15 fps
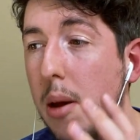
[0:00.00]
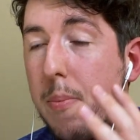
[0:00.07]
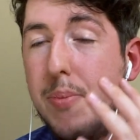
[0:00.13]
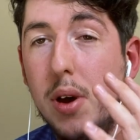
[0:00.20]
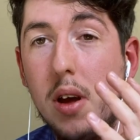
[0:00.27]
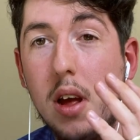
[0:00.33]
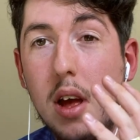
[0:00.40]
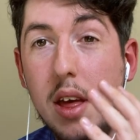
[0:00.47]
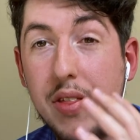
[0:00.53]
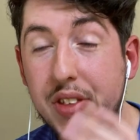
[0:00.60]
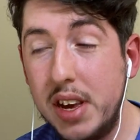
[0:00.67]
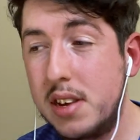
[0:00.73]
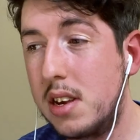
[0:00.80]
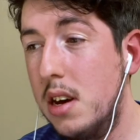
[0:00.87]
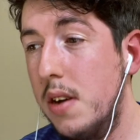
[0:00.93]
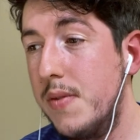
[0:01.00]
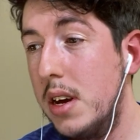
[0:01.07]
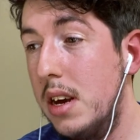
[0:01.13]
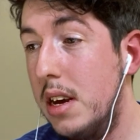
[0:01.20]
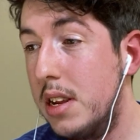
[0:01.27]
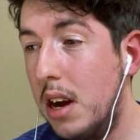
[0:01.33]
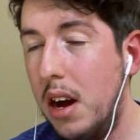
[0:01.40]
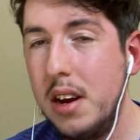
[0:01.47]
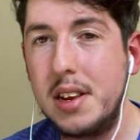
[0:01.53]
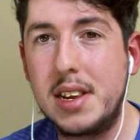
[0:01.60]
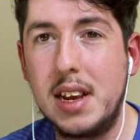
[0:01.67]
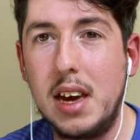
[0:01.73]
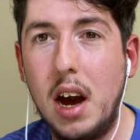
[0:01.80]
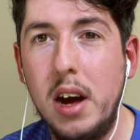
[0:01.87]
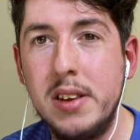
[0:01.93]
But this cover is
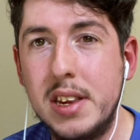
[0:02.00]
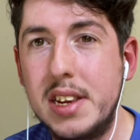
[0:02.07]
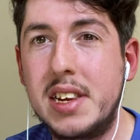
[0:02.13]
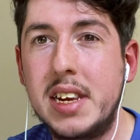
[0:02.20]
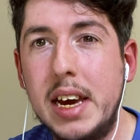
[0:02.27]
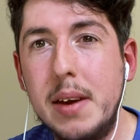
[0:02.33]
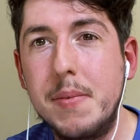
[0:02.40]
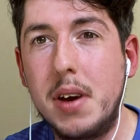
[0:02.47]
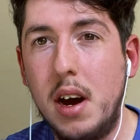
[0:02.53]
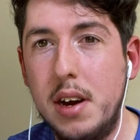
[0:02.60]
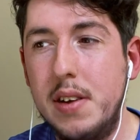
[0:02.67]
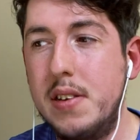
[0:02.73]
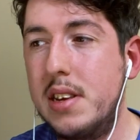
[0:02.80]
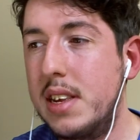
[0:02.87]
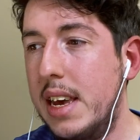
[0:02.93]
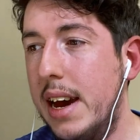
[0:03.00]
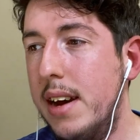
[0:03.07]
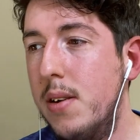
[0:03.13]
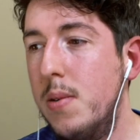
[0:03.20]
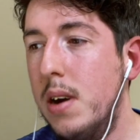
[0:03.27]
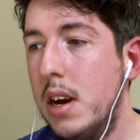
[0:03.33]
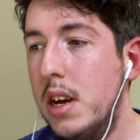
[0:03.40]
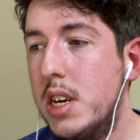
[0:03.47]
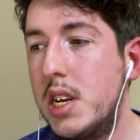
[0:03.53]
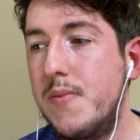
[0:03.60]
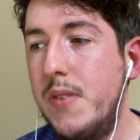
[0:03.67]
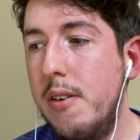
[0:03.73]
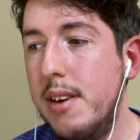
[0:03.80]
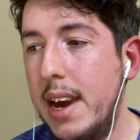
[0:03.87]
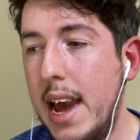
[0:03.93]
honestly on the same kind of scale,
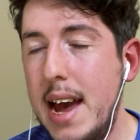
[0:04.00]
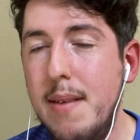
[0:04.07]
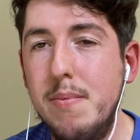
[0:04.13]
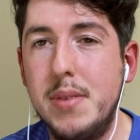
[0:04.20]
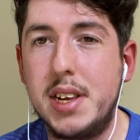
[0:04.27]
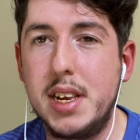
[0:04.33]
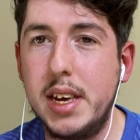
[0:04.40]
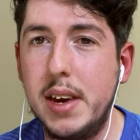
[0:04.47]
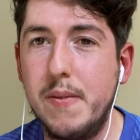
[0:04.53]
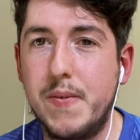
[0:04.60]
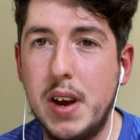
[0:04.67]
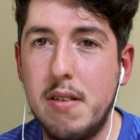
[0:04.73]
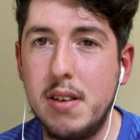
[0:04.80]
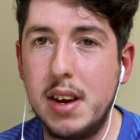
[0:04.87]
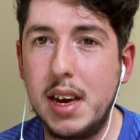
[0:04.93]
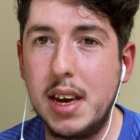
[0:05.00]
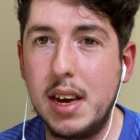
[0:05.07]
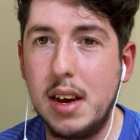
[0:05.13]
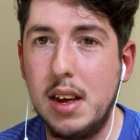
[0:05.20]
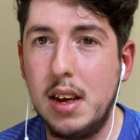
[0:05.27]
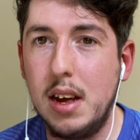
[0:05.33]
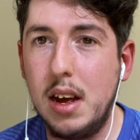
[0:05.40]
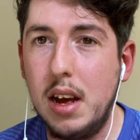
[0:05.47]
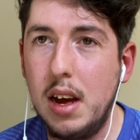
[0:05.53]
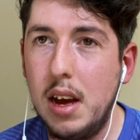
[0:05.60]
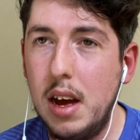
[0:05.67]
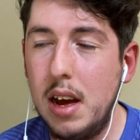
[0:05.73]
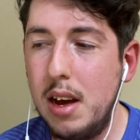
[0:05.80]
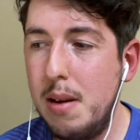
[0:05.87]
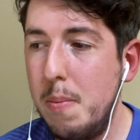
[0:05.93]
just very empty, very
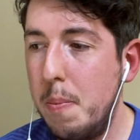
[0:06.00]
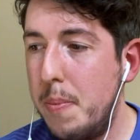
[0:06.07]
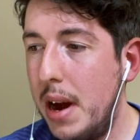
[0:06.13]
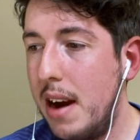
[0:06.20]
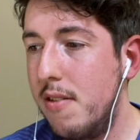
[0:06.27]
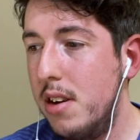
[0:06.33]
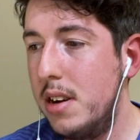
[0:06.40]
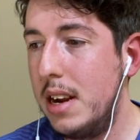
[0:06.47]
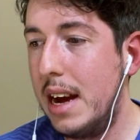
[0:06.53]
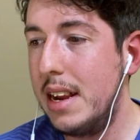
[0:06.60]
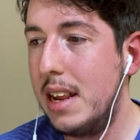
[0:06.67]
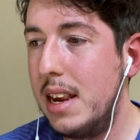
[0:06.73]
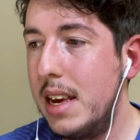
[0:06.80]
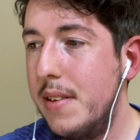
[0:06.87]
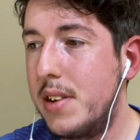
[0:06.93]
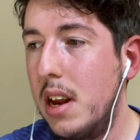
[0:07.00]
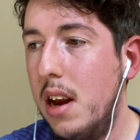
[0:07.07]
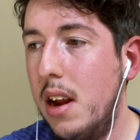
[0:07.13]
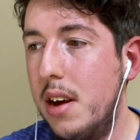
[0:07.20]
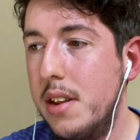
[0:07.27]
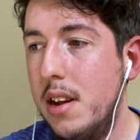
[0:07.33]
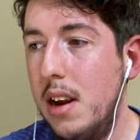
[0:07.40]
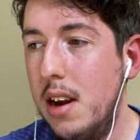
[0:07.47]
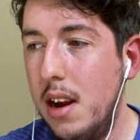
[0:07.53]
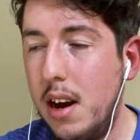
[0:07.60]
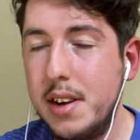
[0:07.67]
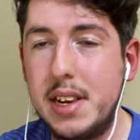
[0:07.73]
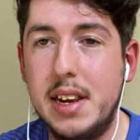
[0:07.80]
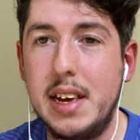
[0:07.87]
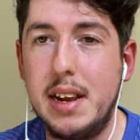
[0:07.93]
barren, and it leaves a
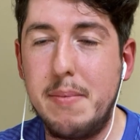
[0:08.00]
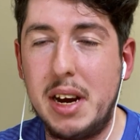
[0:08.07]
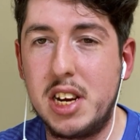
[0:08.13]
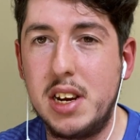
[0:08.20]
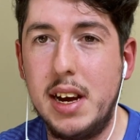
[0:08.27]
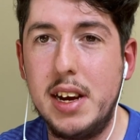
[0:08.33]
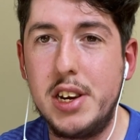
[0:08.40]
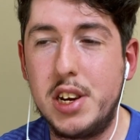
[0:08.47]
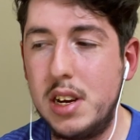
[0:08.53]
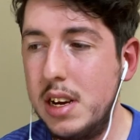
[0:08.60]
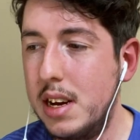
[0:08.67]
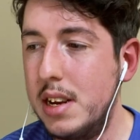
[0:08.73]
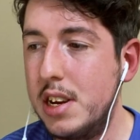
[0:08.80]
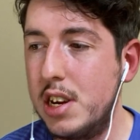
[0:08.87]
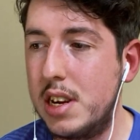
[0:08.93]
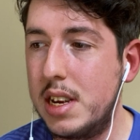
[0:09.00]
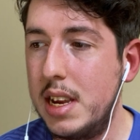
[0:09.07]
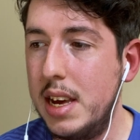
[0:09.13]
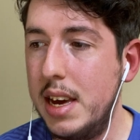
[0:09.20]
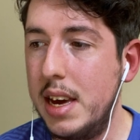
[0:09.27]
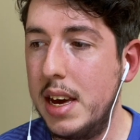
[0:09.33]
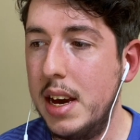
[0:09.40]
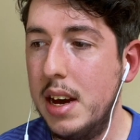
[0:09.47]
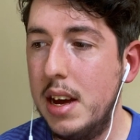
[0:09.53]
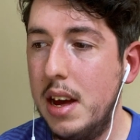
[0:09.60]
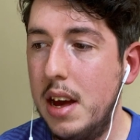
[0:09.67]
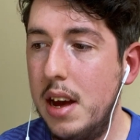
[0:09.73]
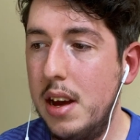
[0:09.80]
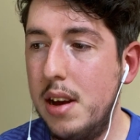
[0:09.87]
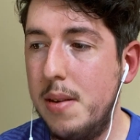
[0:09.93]
lot to the imagination. You can just see
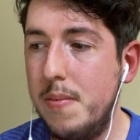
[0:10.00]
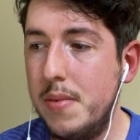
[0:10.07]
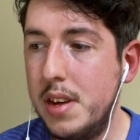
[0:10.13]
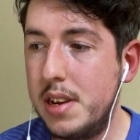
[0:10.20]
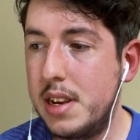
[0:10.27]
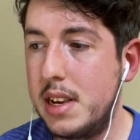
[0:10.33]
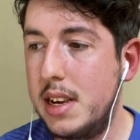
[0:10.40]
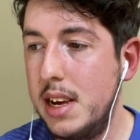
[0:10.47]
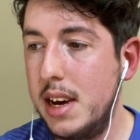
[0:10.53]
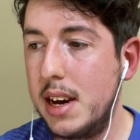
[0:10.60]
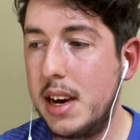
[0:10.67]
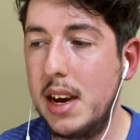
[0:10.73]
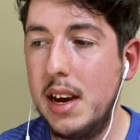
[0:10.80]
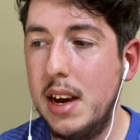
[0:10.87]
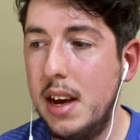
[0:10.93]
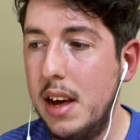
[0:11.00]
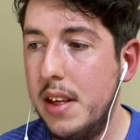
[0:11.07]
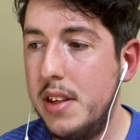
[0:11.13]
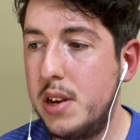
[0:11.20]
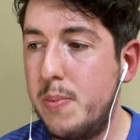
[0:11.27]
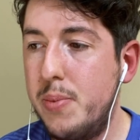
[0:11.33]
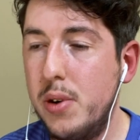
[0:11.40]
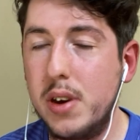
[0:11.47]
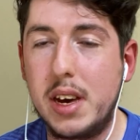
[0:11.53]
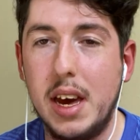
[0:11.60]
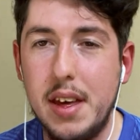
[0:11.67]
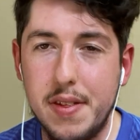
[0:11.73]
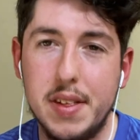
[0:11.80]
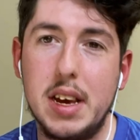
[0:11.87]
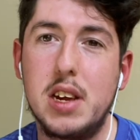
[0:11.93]
this stick, this book
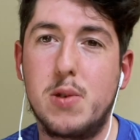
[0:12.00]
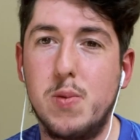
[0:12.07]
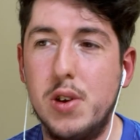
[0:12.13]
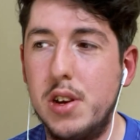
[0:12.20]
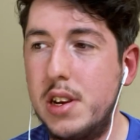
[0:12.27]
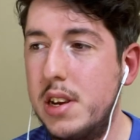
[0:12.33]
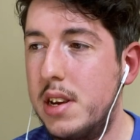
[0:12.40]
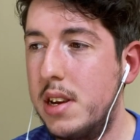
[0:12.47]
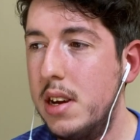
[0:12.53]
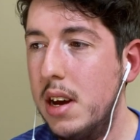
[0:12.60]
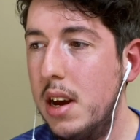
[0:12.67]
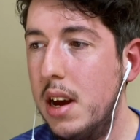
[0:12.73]
in these woods,